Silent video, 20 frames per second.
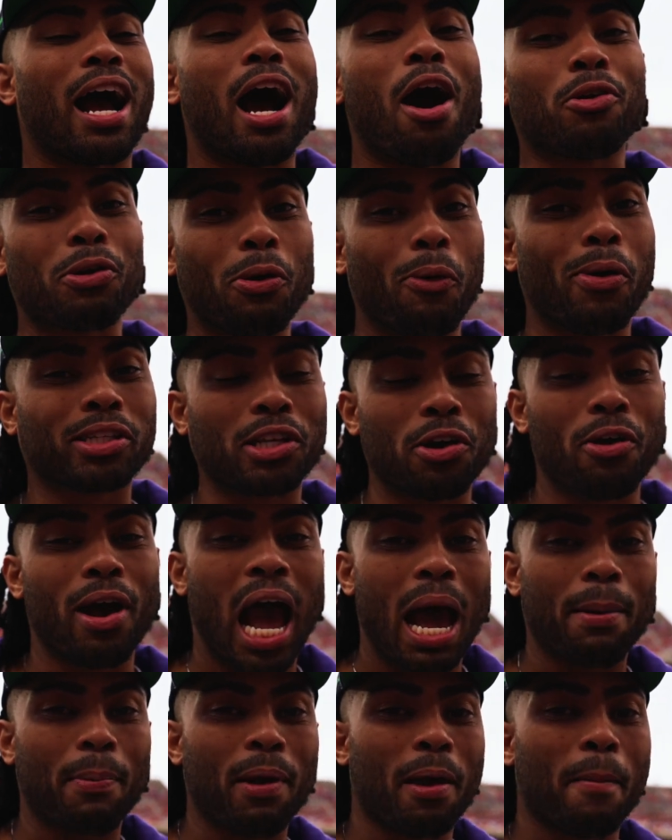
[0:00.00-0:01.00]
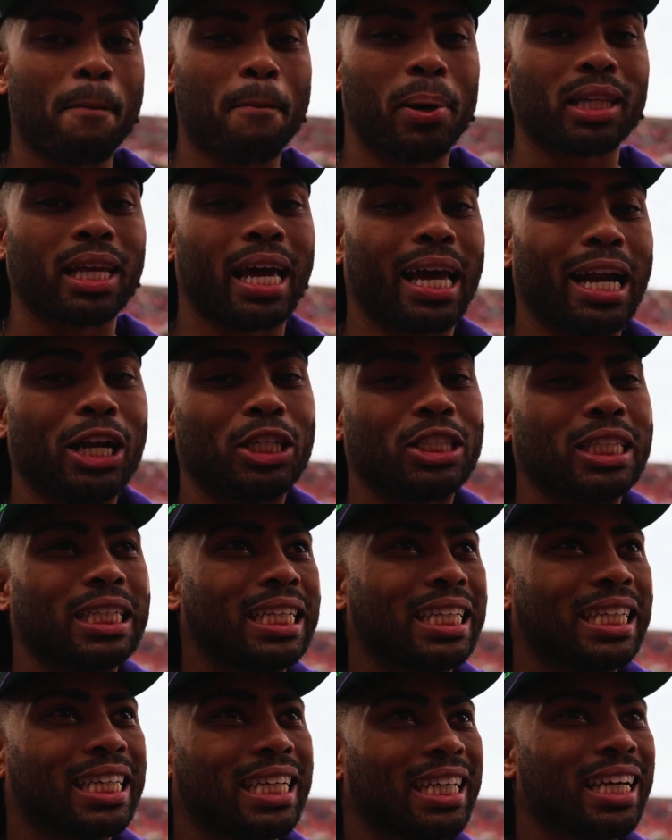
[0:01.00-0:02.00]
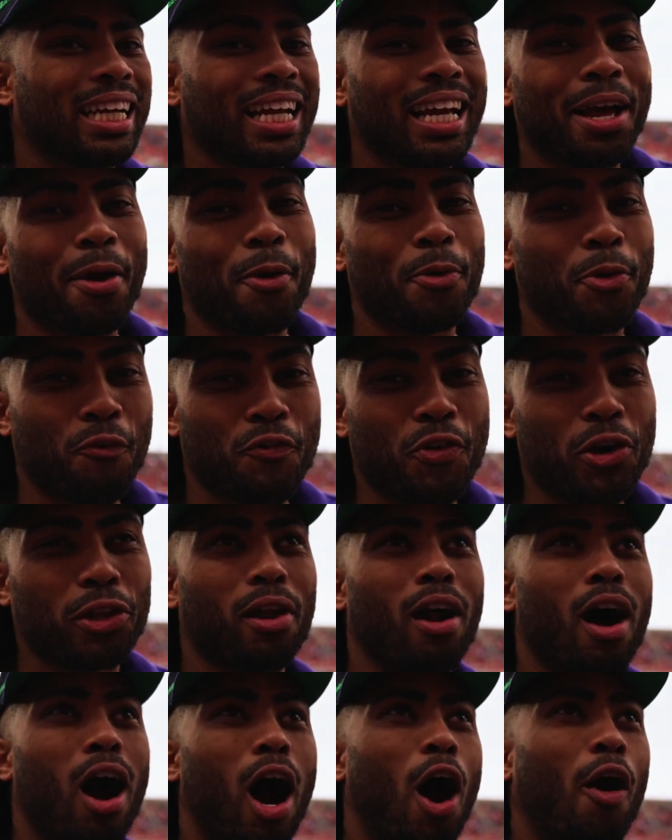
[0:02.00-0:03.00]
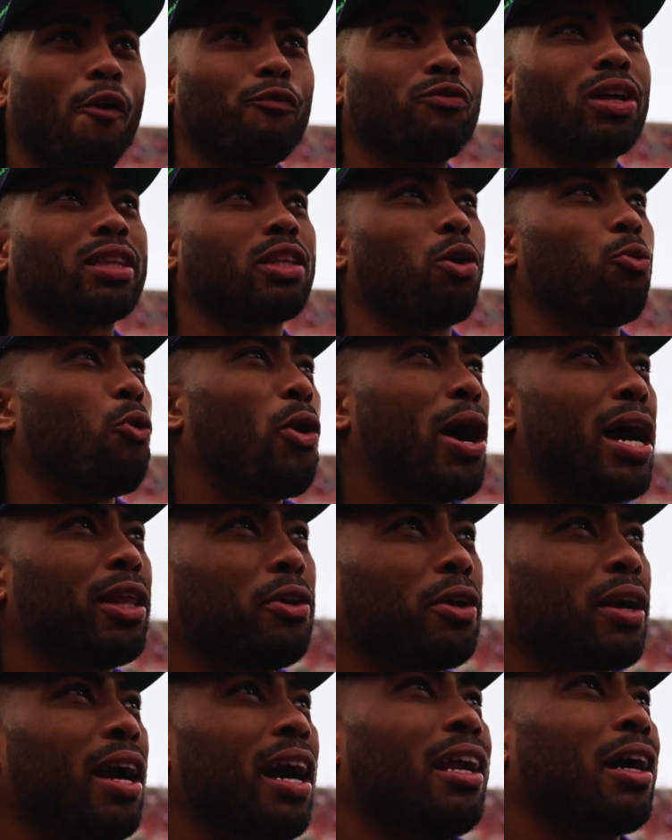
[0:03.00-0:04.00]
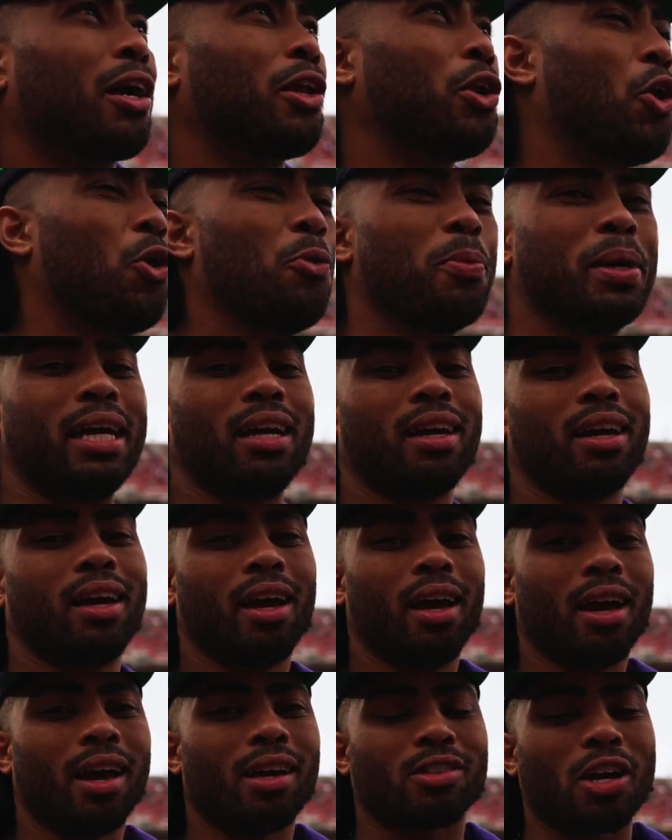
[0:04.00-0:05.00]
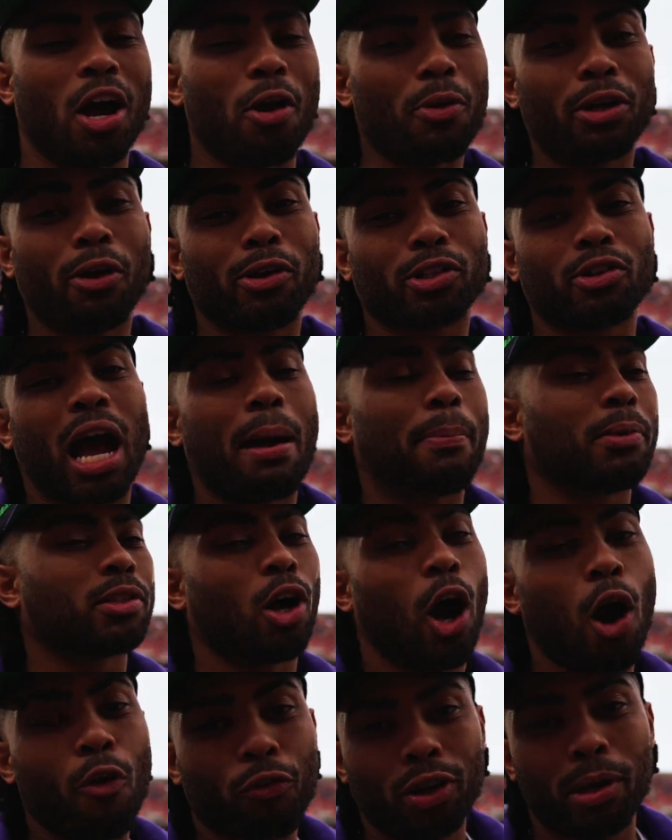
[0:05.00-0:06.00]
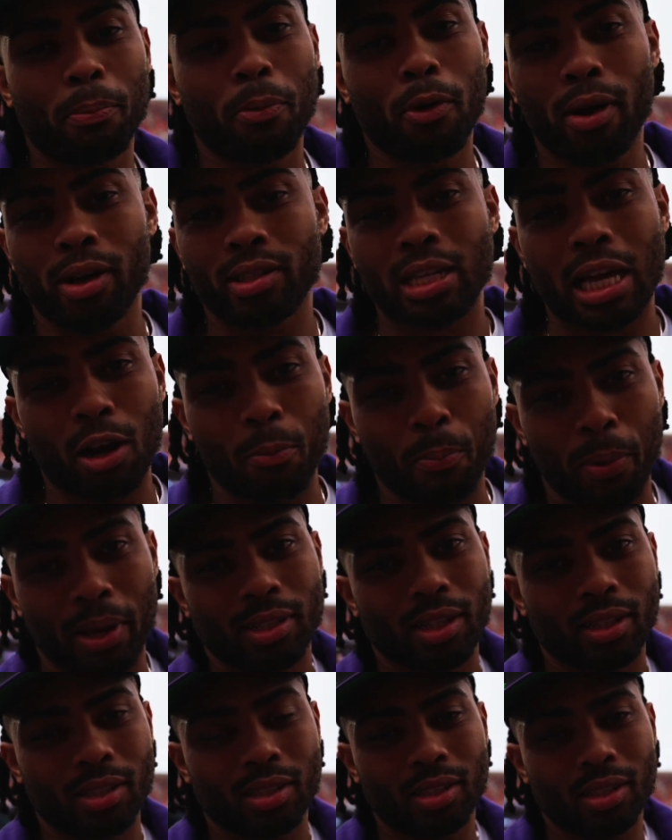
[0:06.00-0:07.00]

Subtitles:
I don't know what's going to happen, but the energy, do feel a little off, like the weather kind of gloomy. So I don't know what's going to happen. So hopefully the boys handle business.